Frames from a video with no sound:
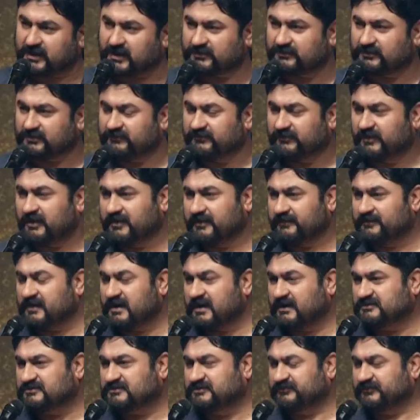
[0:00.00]
Thank you very
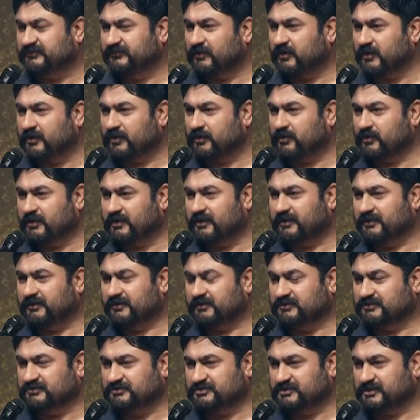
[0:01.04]
much for your
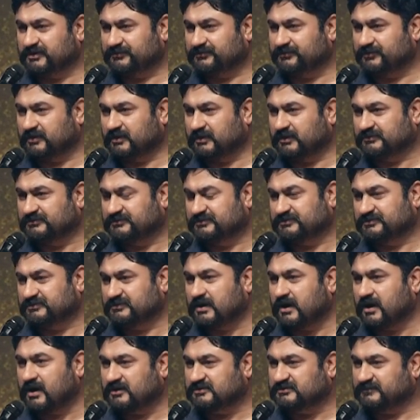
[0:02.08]

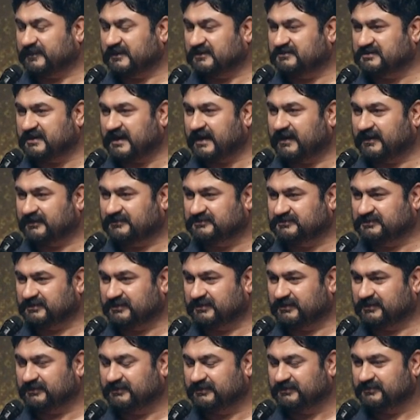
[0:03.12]
generous
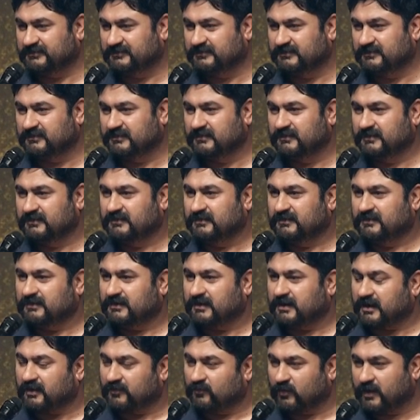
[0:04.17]
hospitality
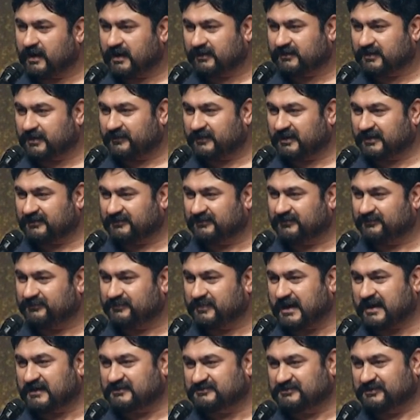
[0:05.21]
and welcoming
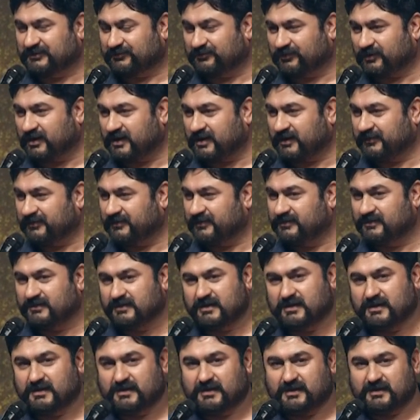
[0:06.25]
Pastor Ron.
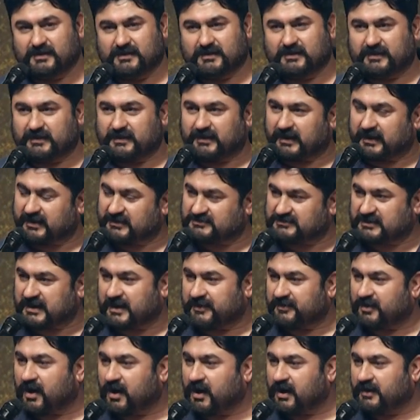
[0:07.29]
It's
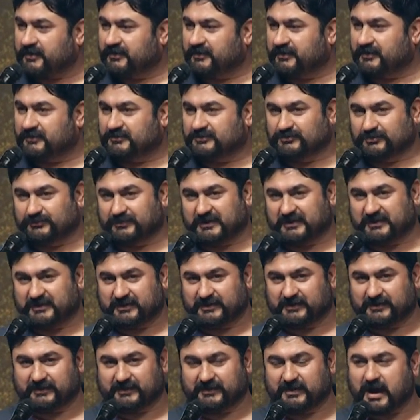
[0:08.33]
an honor to be
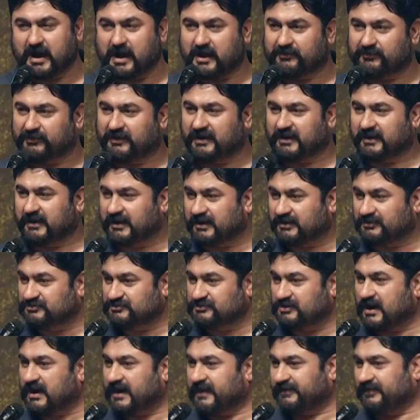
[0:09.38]
here. I really
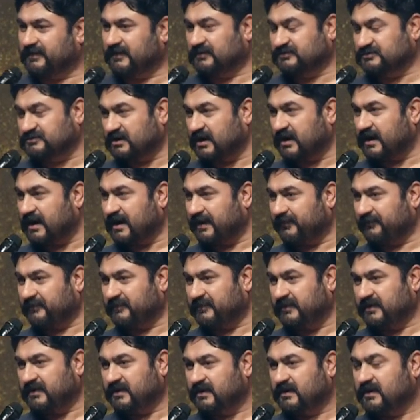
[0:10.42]
enjoyed the time.
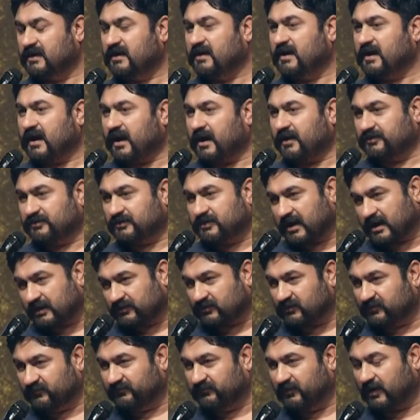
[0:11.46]
And
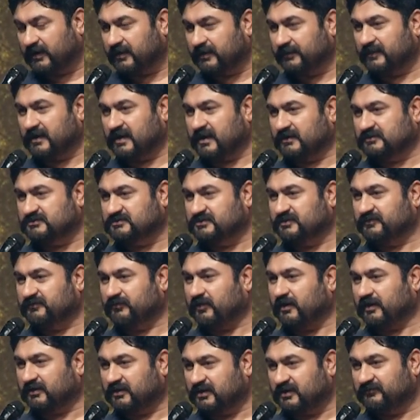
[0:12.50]
thank you very much
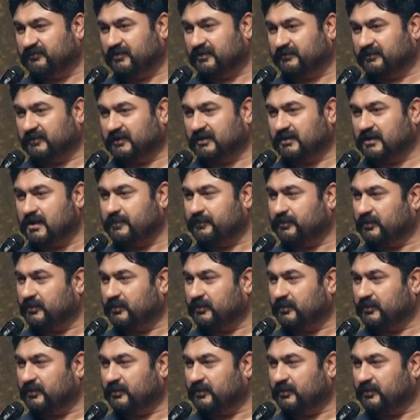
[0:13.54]
for giving me the